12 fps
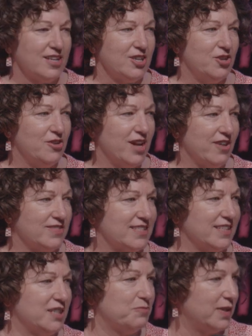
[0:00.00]
you have
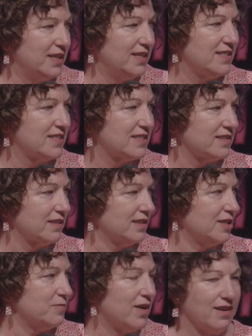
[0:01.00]
seen peace
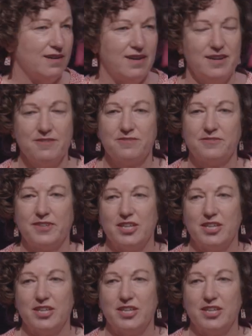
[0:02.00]
in my life,